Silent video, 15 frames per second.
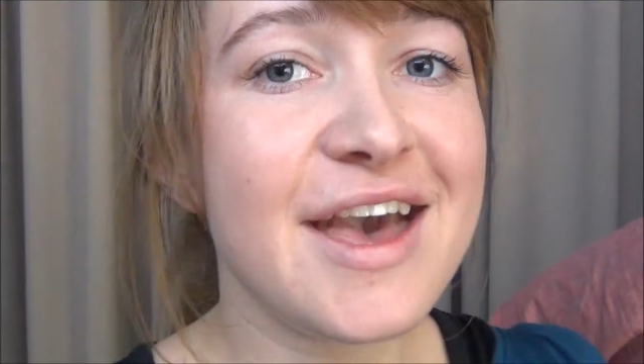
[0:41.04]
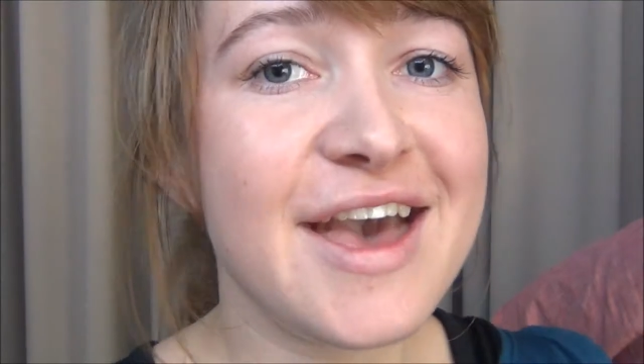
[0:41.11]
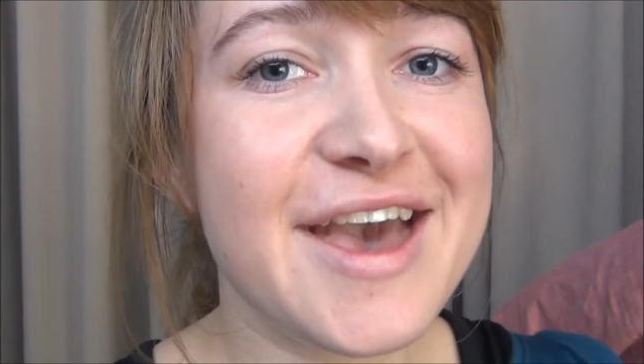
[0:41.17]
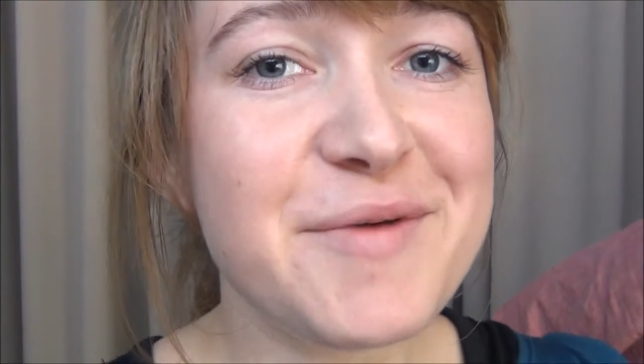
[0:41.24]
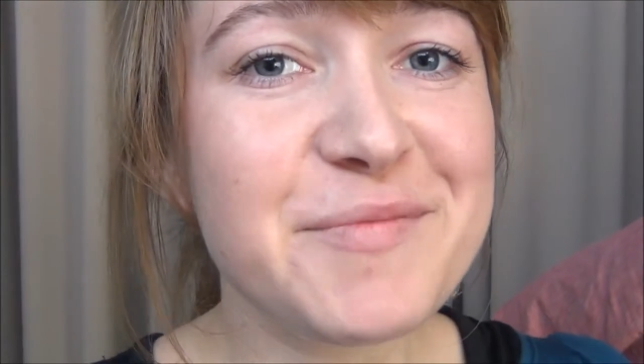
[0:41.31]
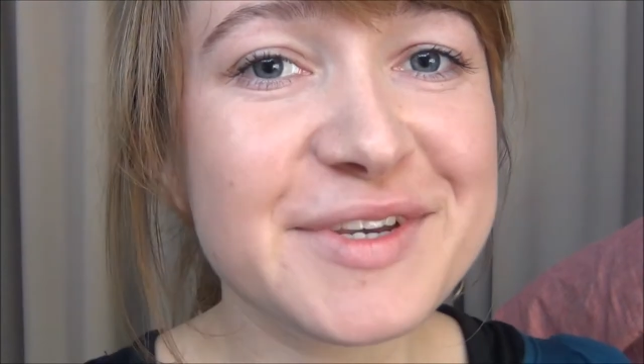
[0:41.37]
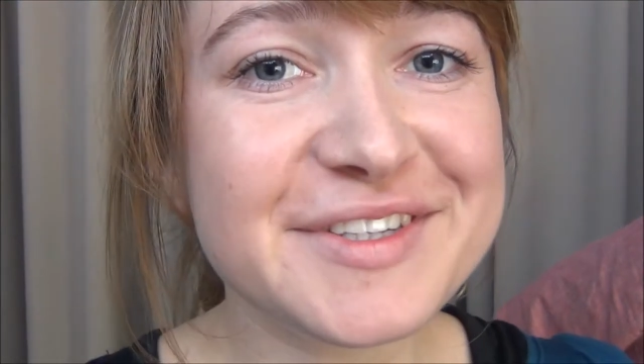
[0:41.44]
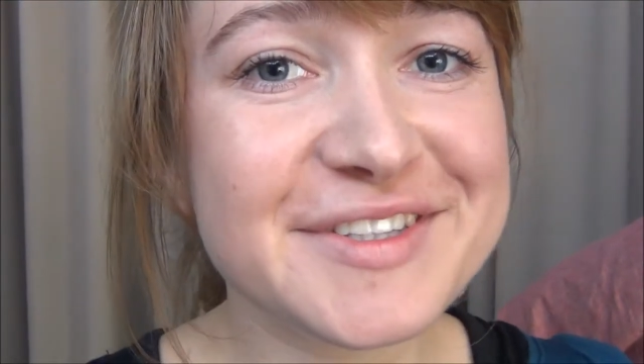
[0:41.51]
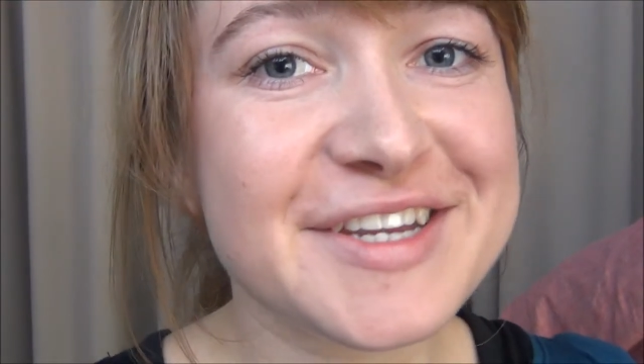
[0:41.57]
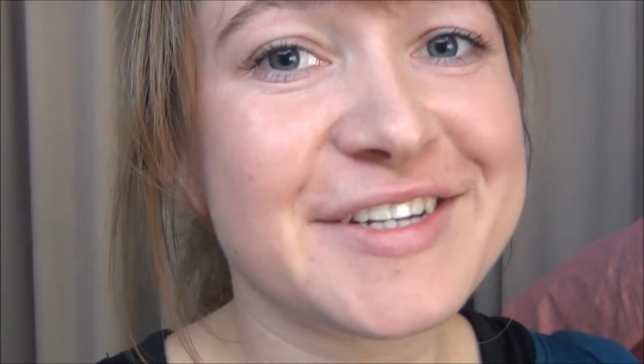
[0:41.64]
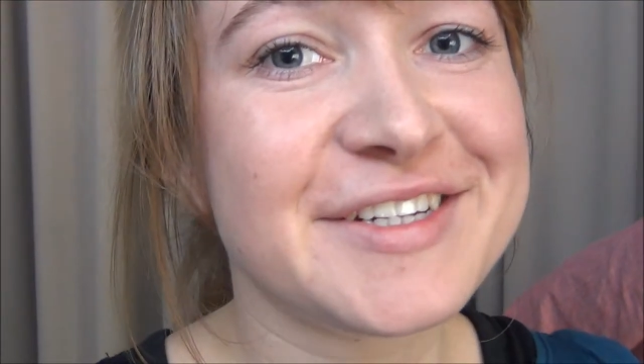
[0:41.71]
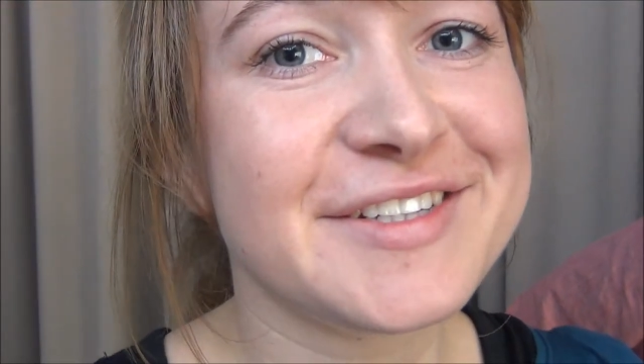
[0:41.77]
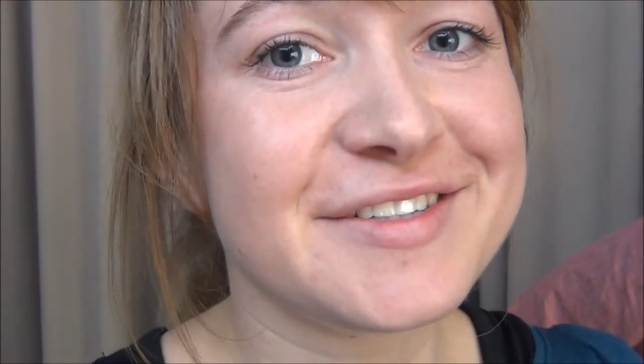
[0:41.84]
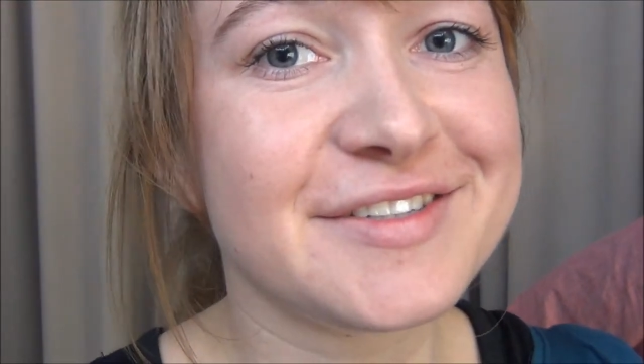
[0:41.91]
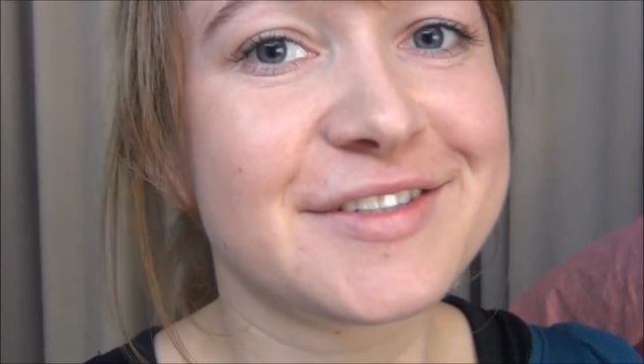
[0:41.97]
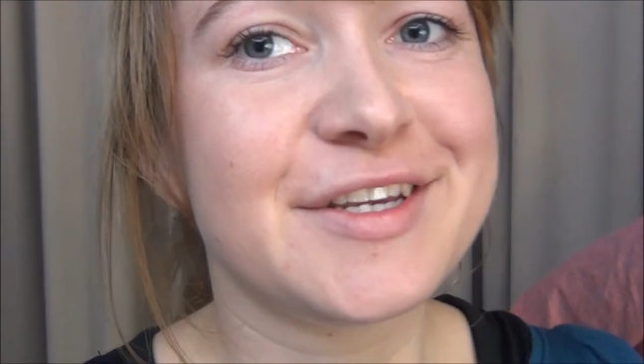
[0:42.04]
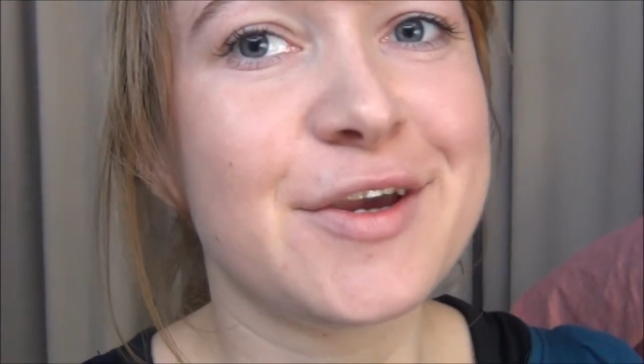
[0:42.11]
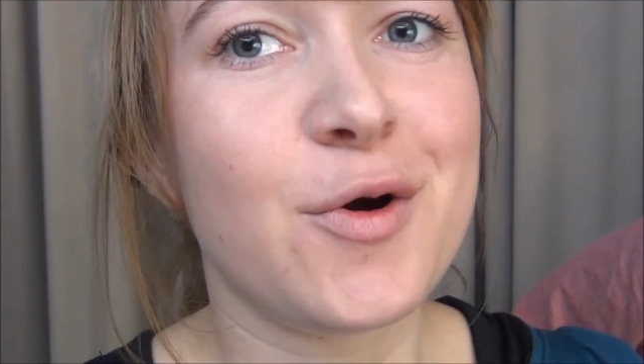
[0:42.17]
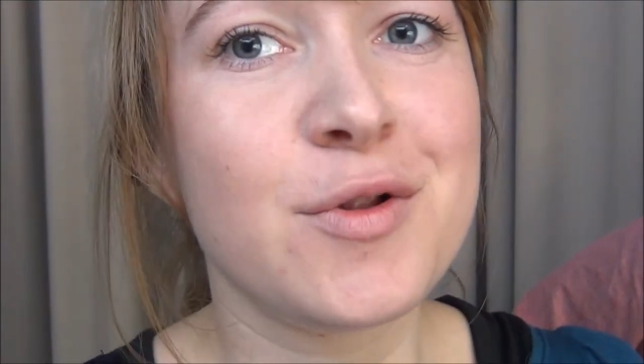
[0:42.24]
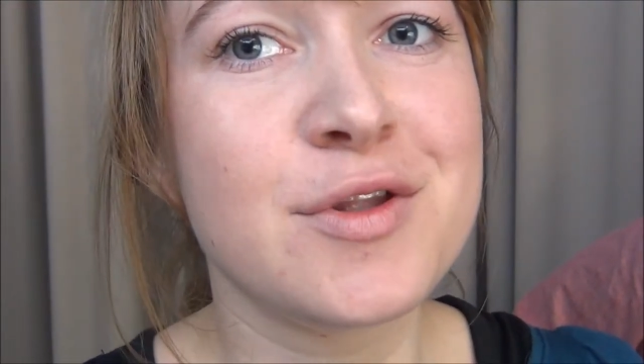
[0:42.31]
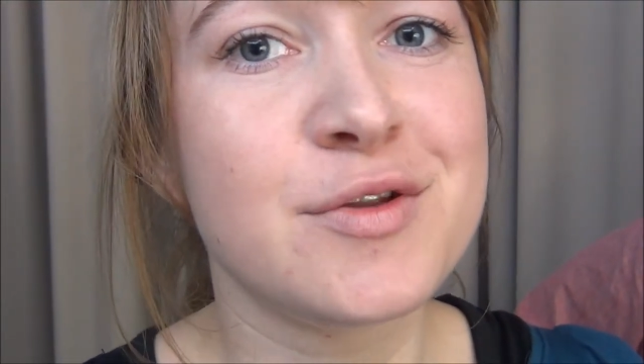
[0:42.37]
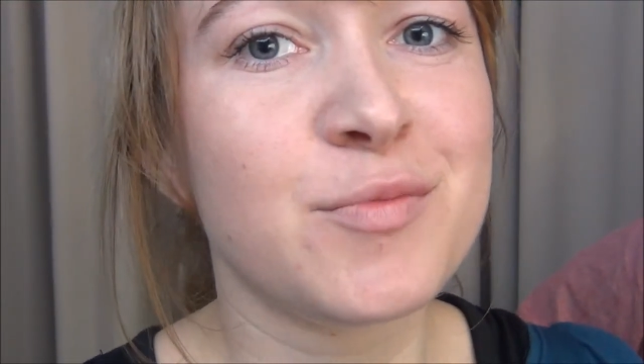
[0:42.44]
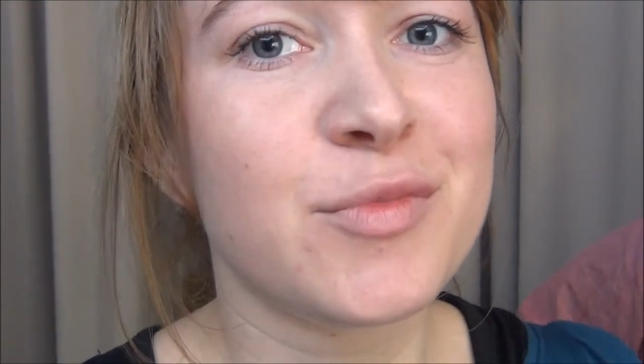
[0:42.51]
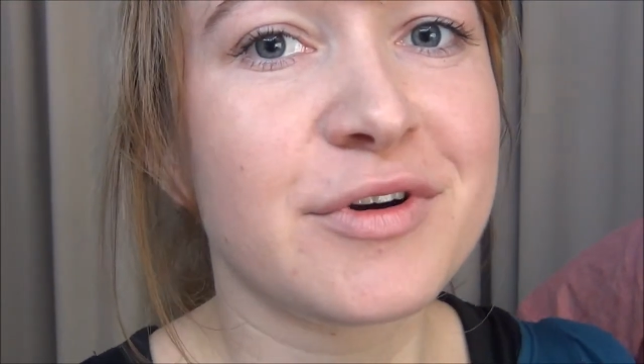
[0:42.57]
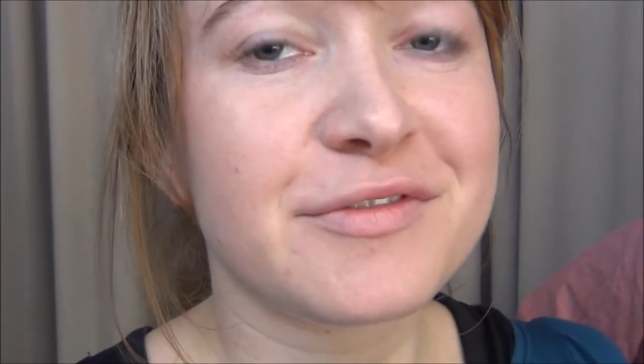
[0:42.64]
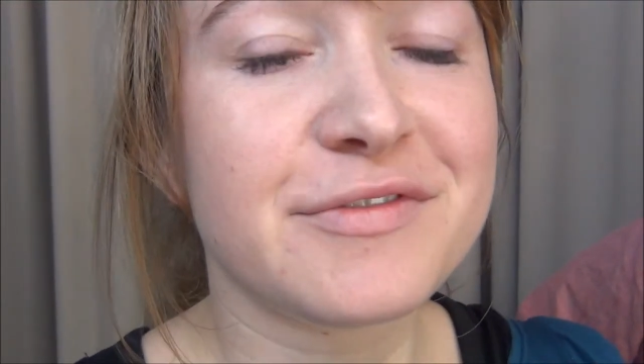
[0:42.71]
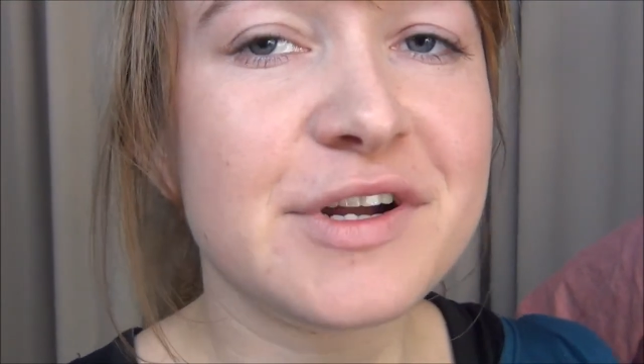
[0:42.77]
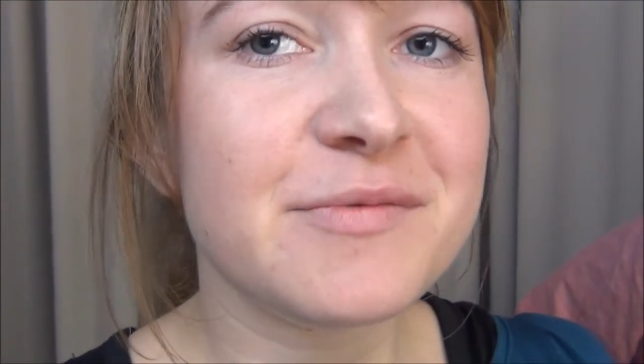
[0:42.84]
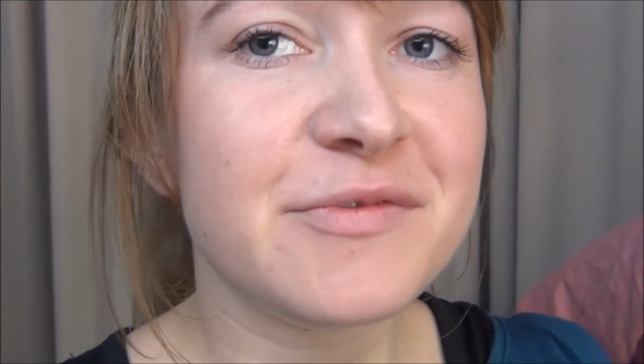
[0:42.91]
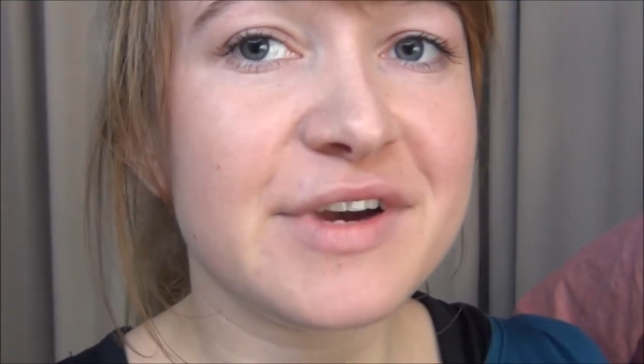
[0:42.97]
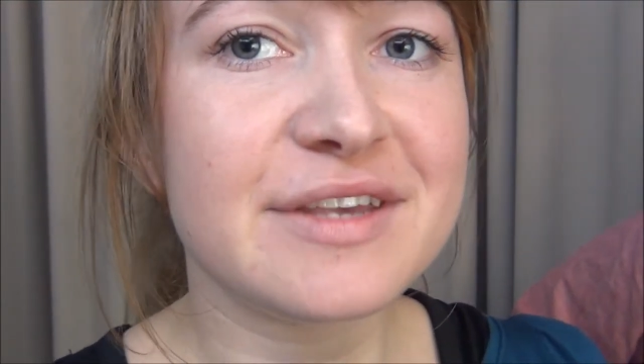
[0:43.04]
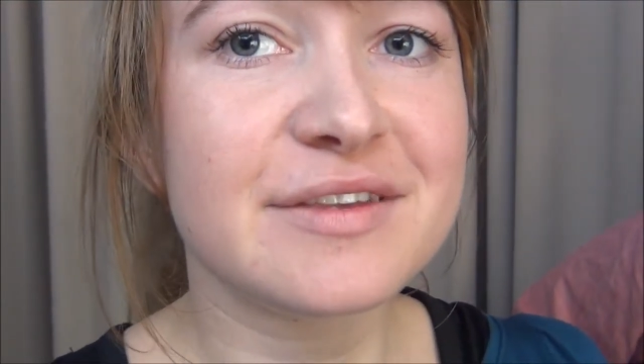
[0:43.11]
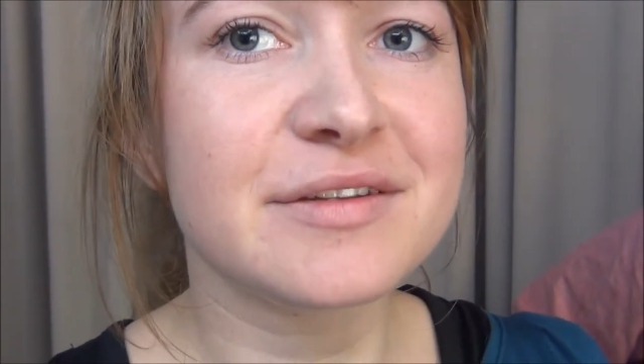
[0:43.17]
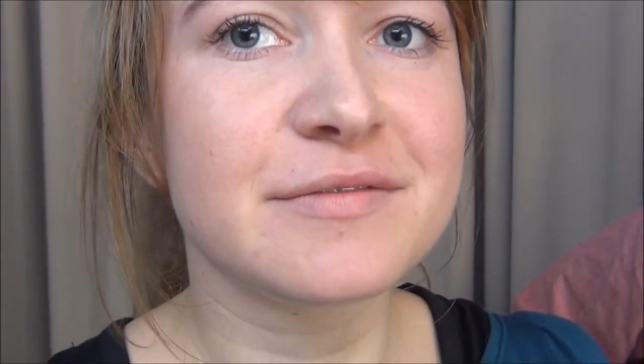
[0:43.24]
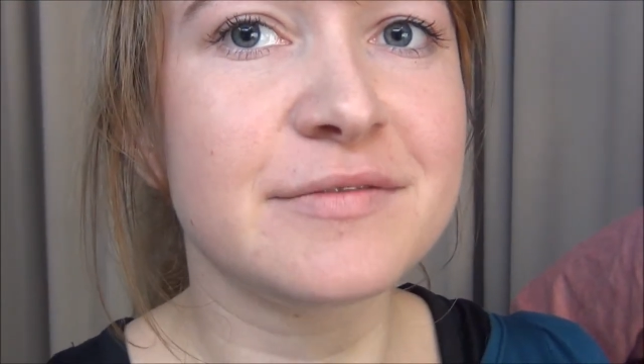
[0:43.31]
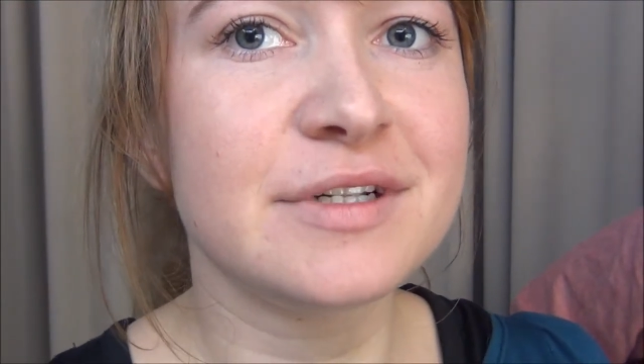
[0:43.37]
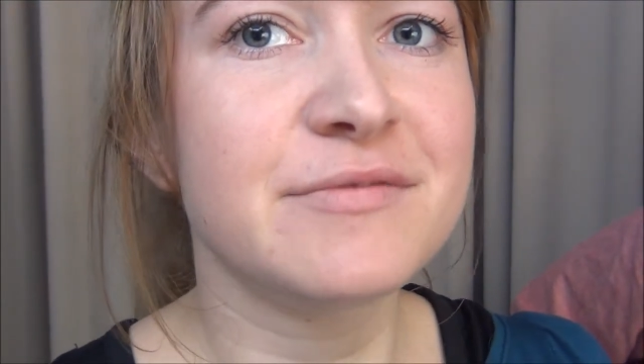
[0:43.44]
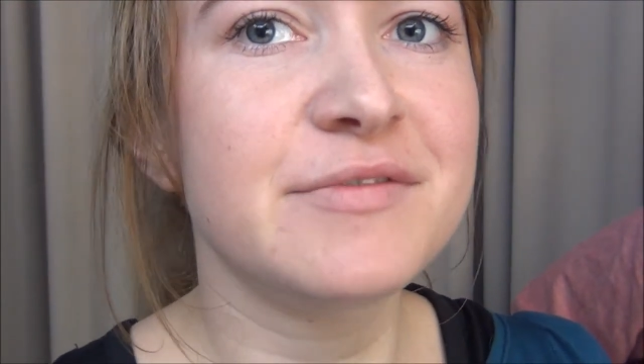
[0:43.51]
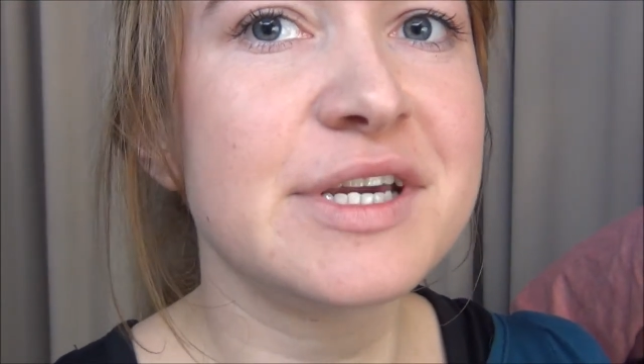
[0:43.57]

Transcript: Hey mister, this is the Oldenburg Film Festival.